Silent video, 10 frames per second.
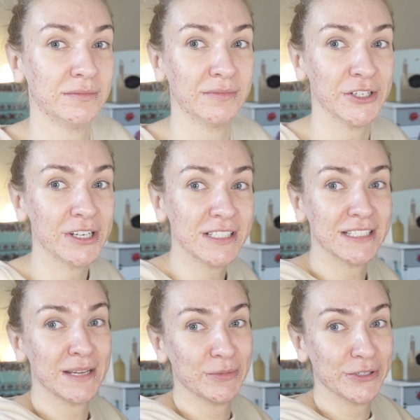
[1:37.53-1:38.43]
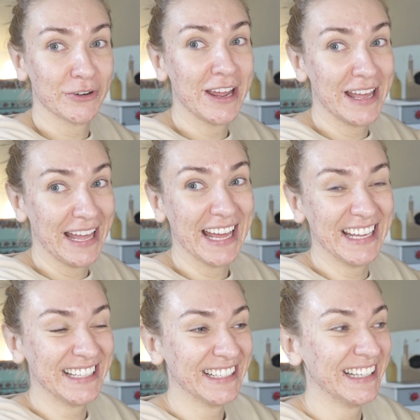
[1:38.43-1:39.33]
My dressing table is right here
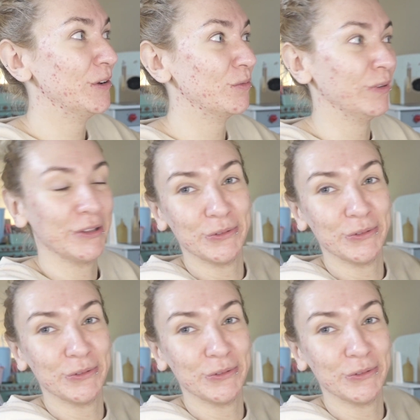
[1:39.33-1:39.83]
with